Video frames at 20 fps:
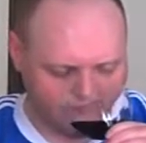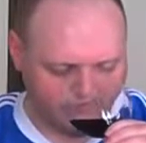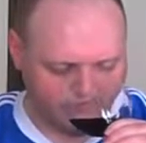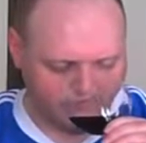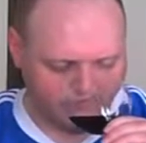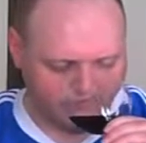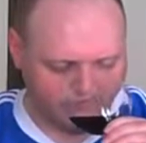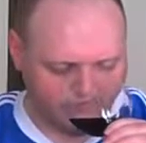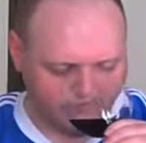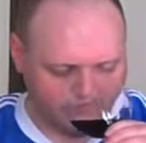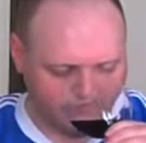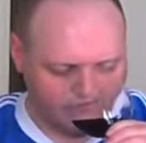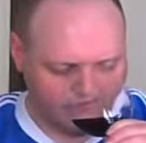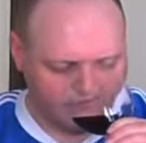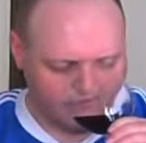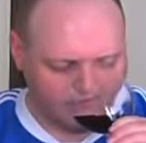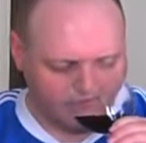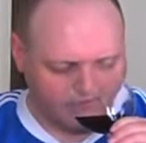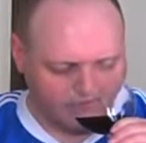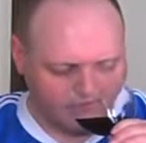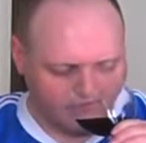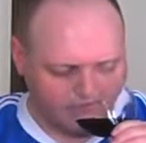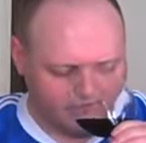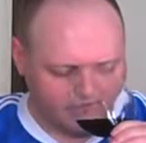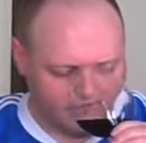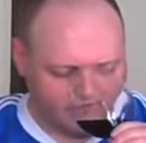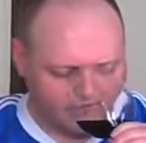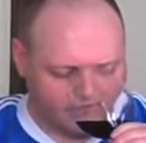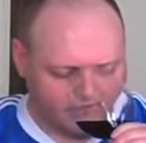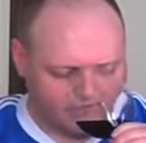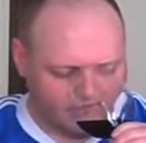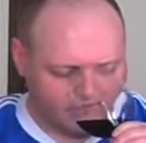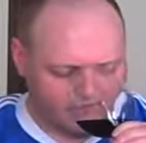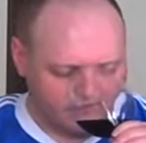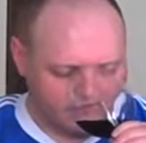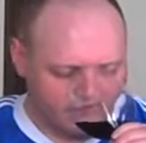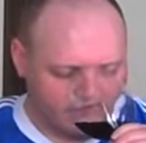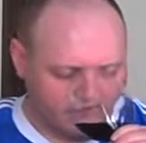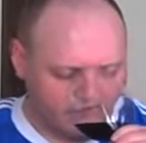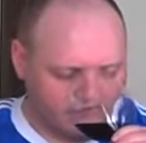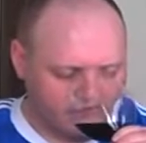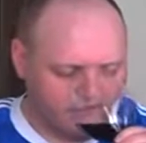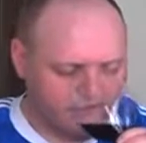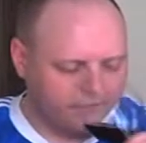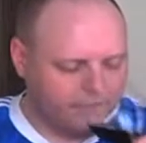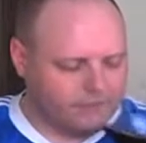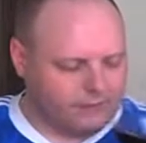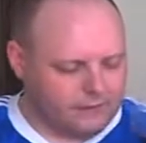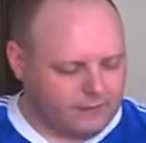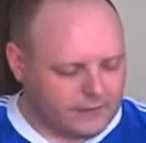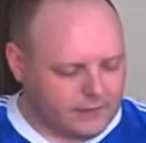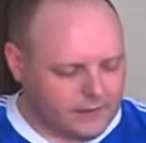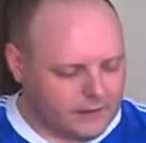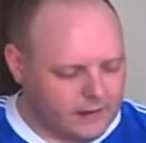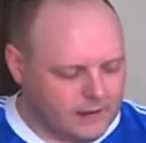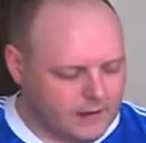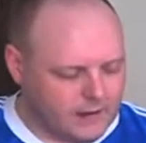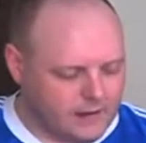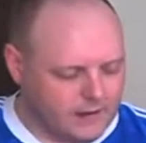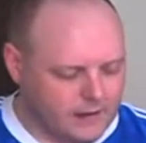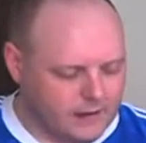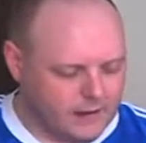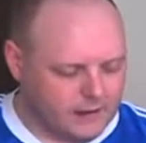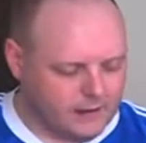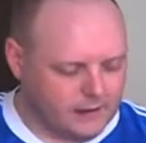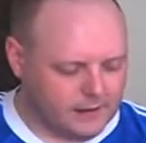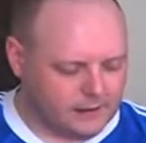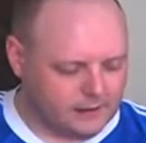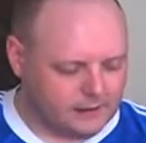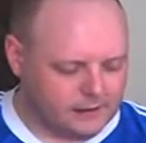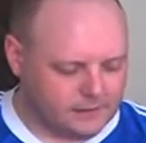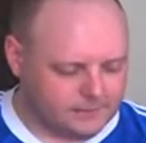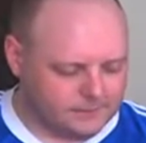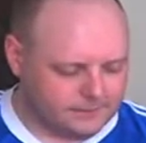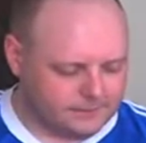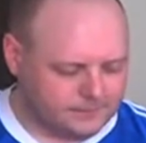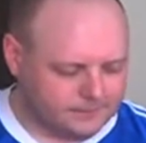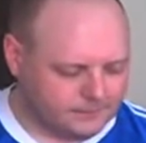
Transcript: Nobody speaks.